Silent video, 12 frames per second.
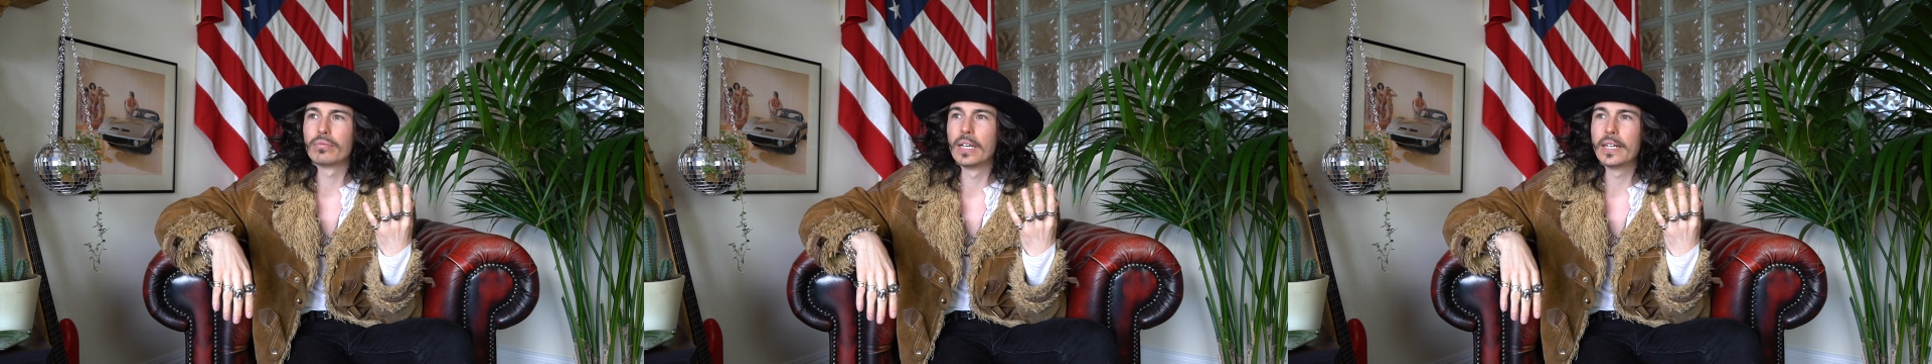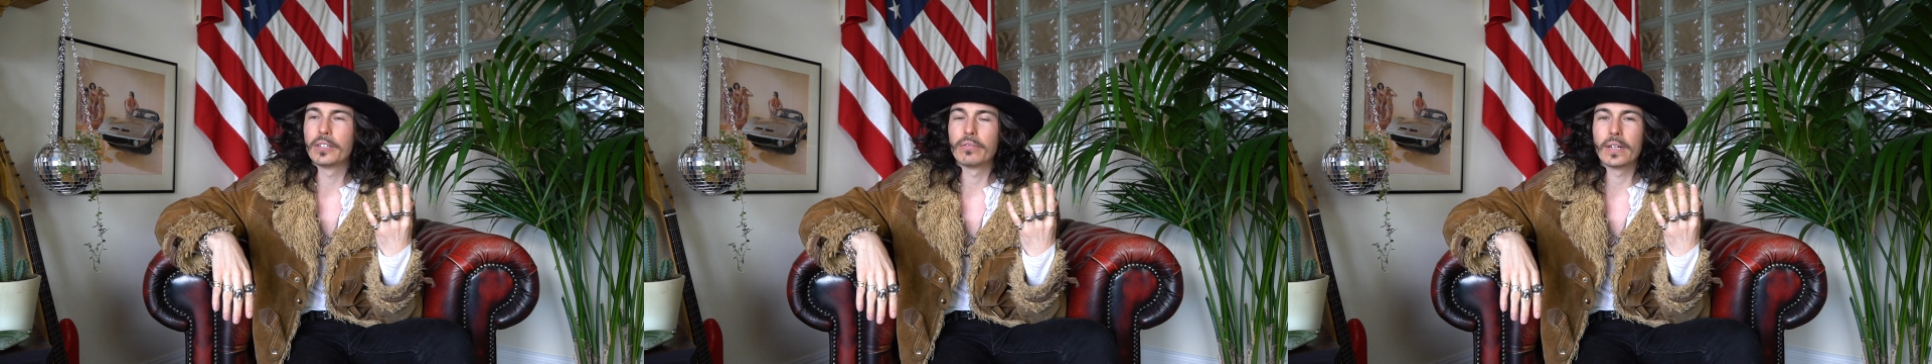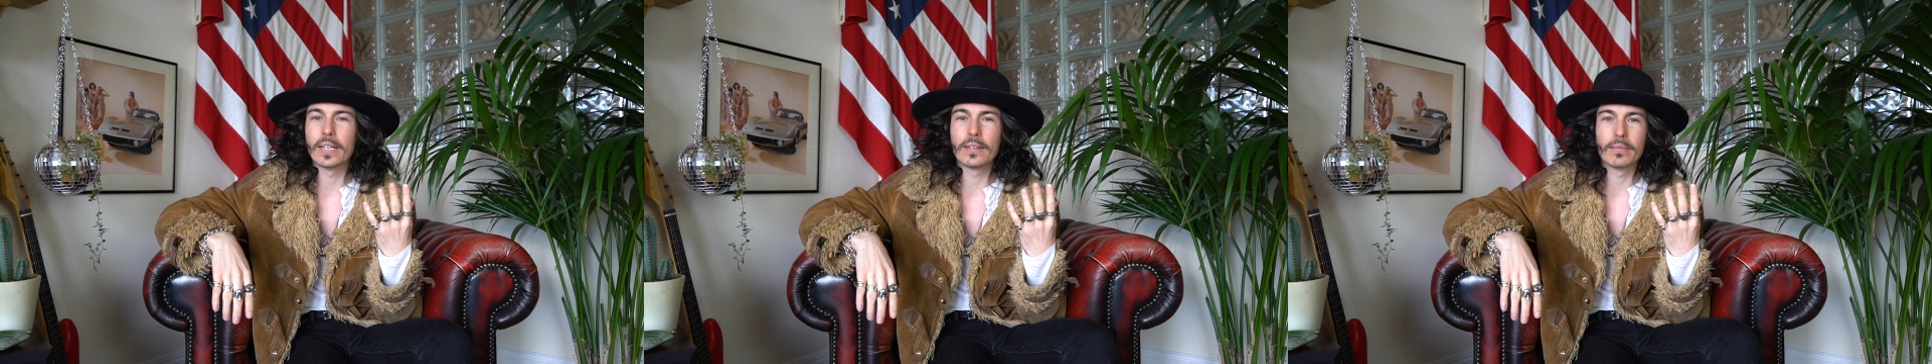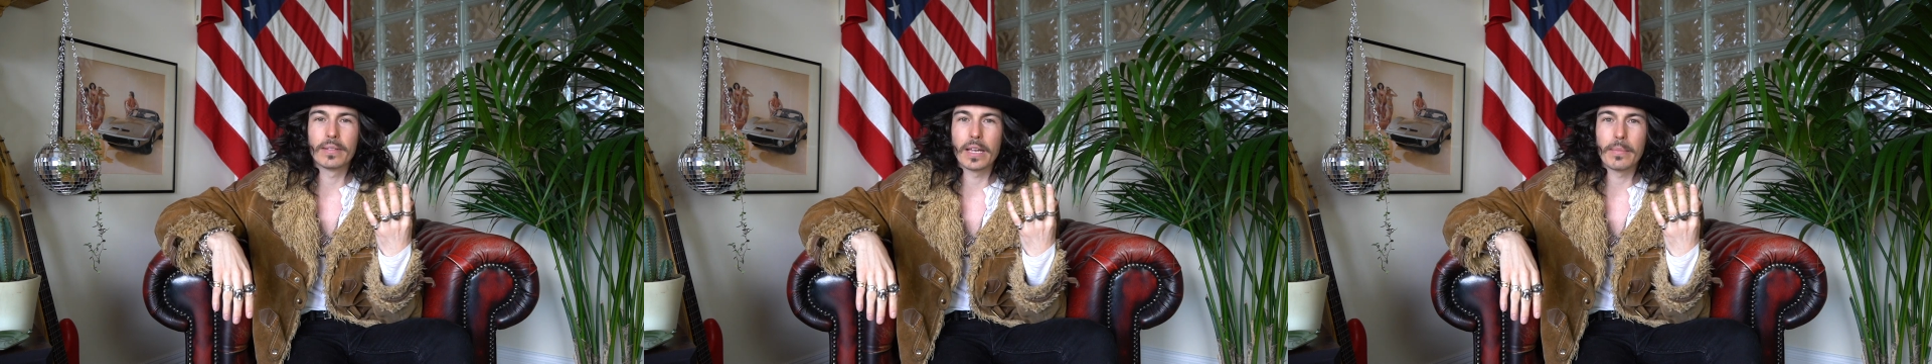literally
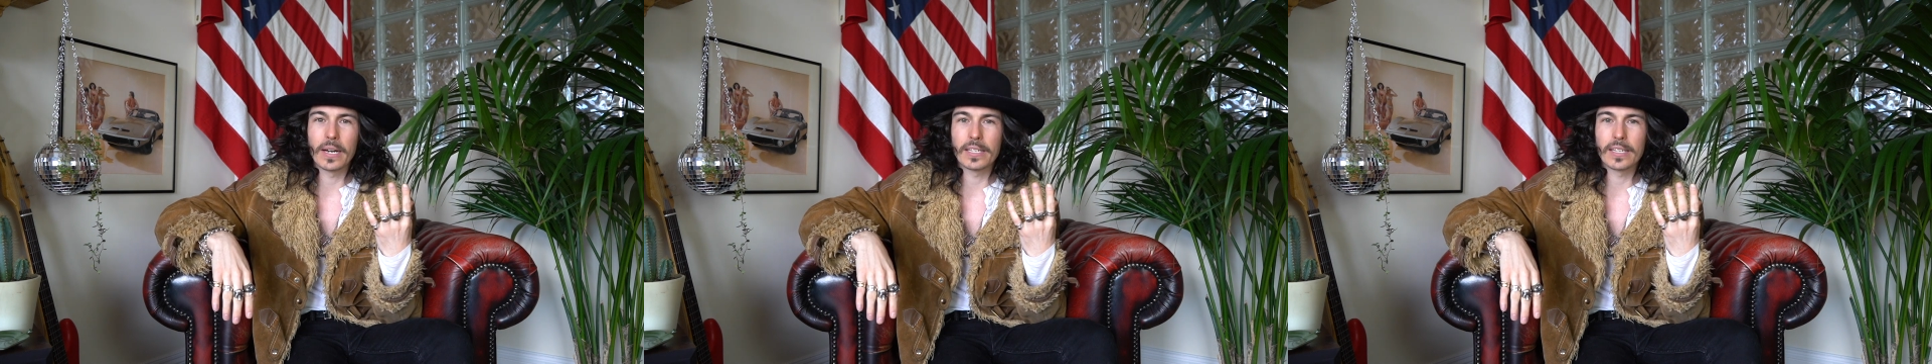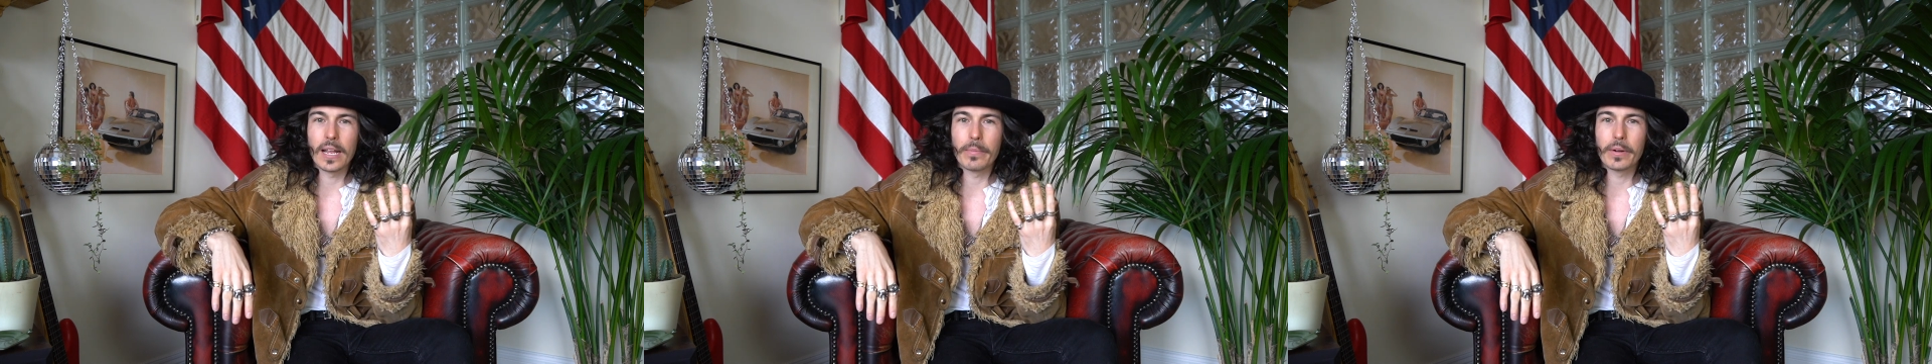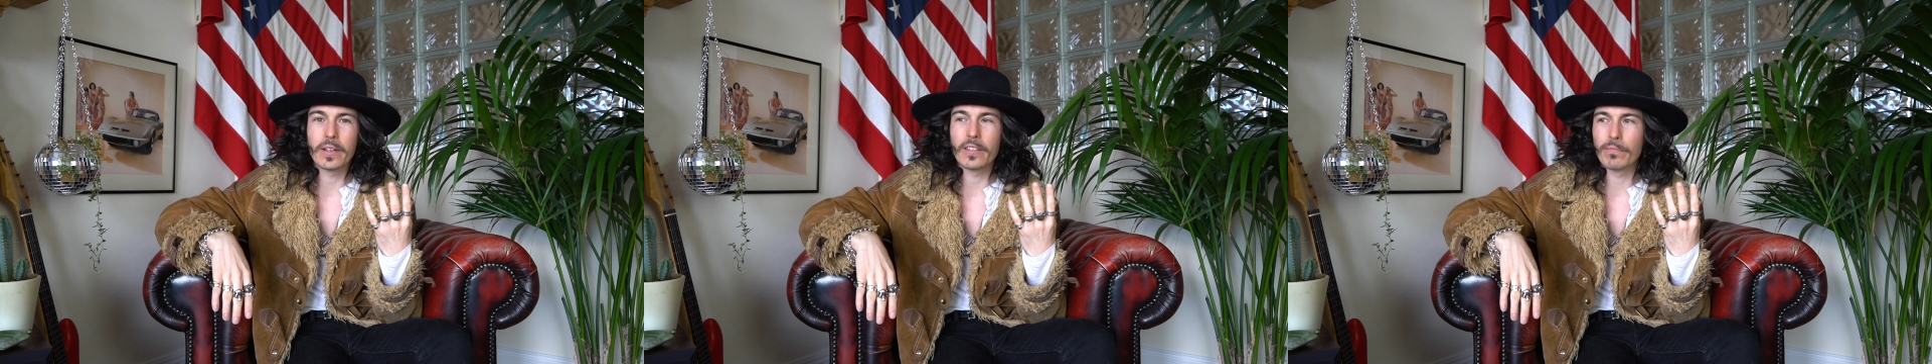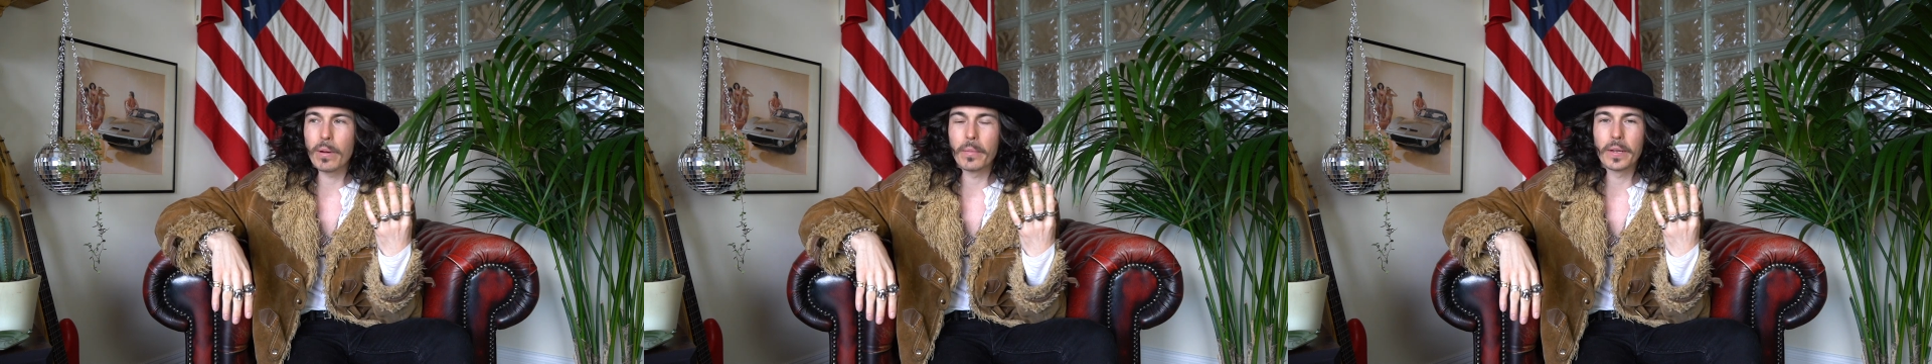name any celebrity,
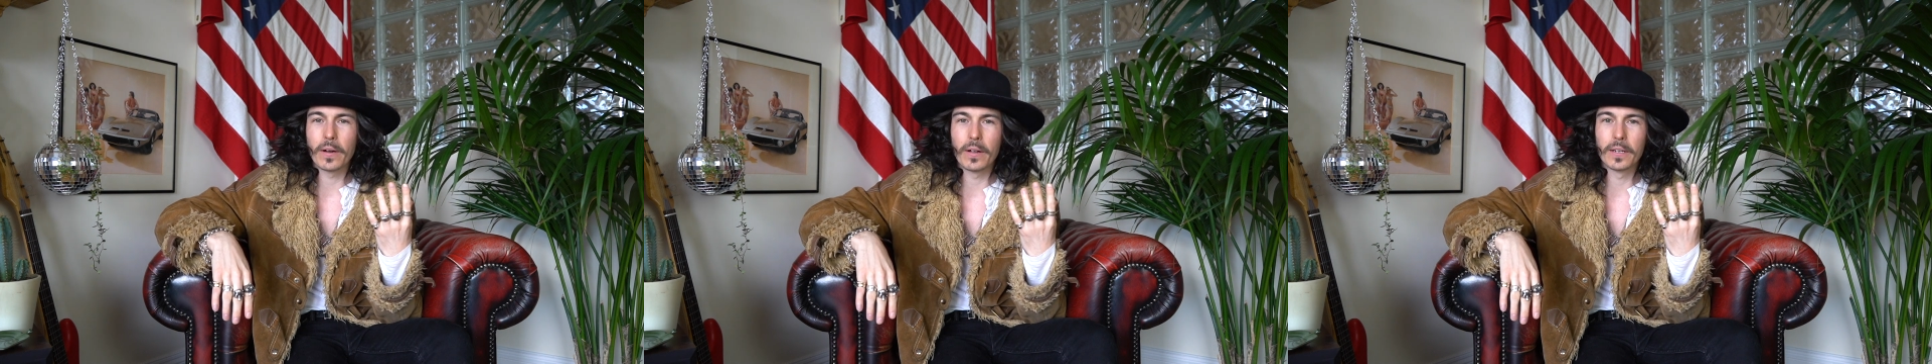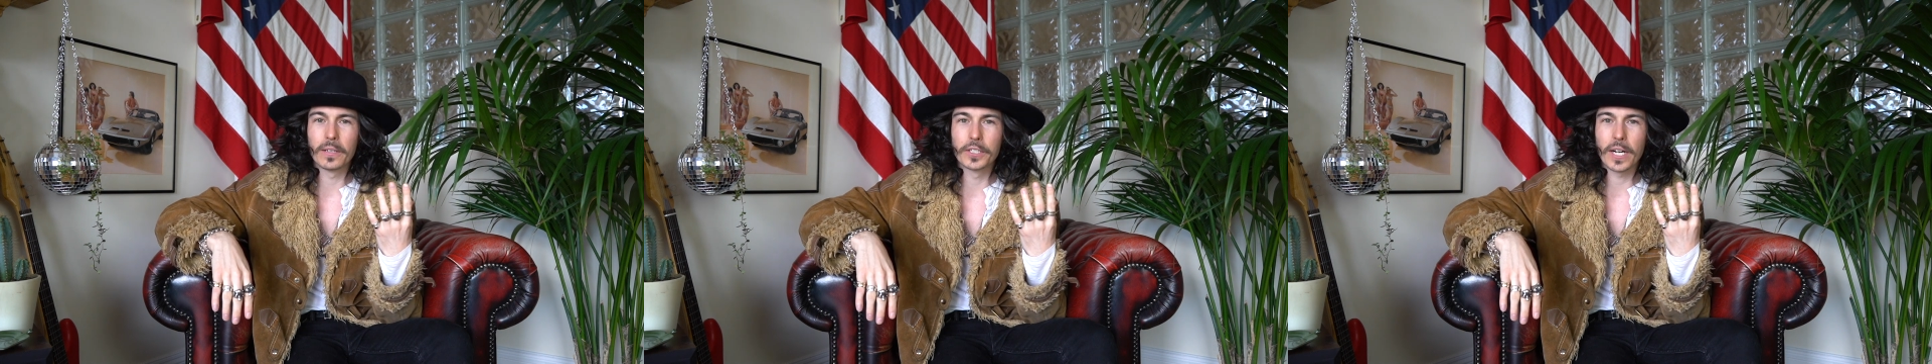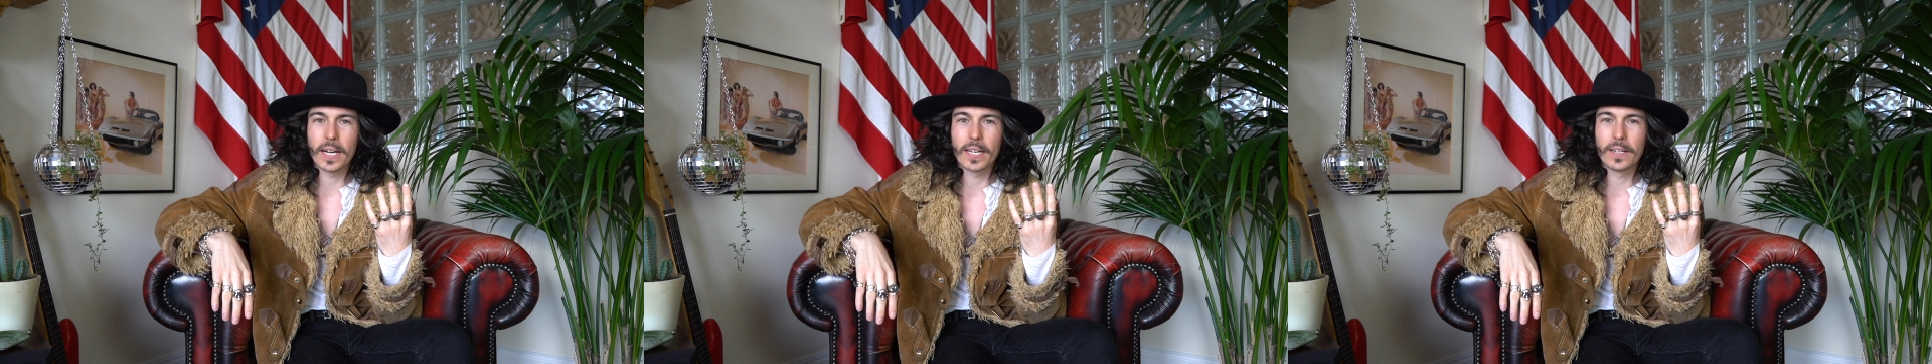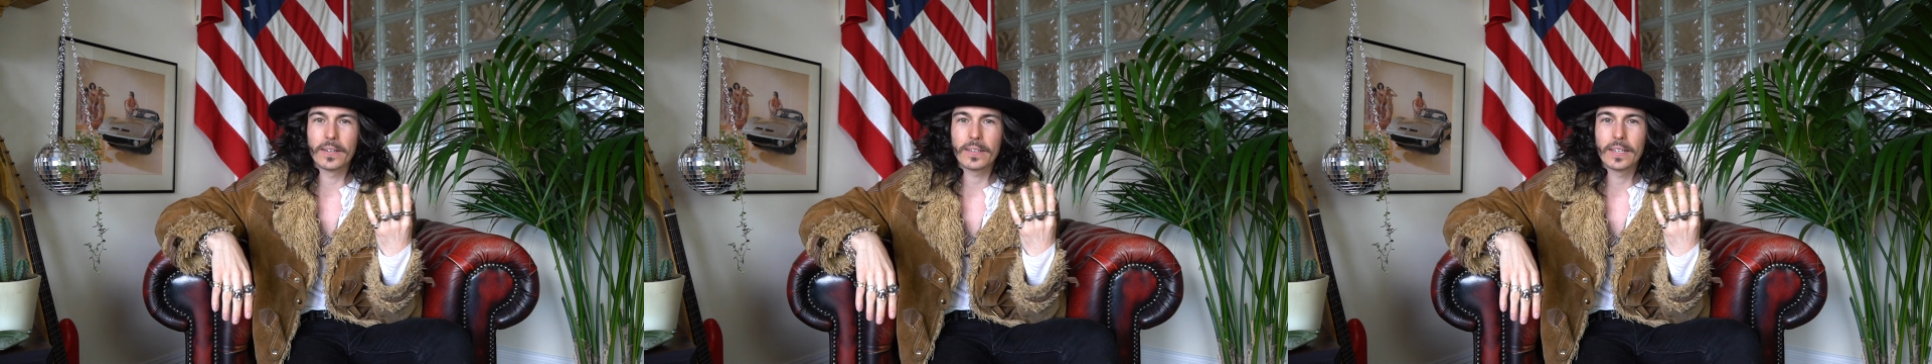they've probably got a little
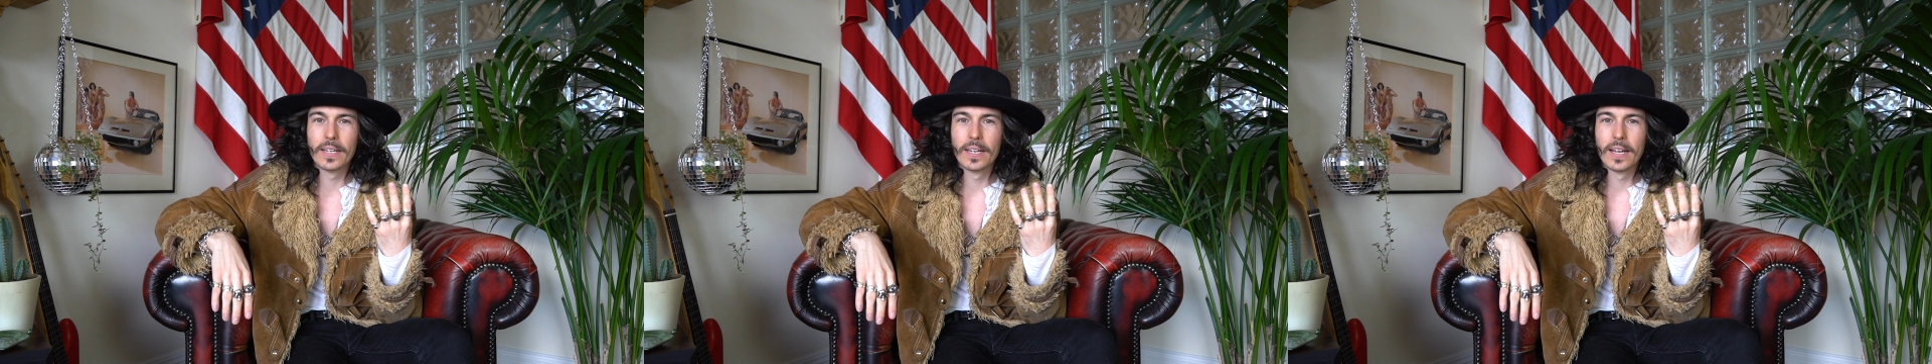jacket on.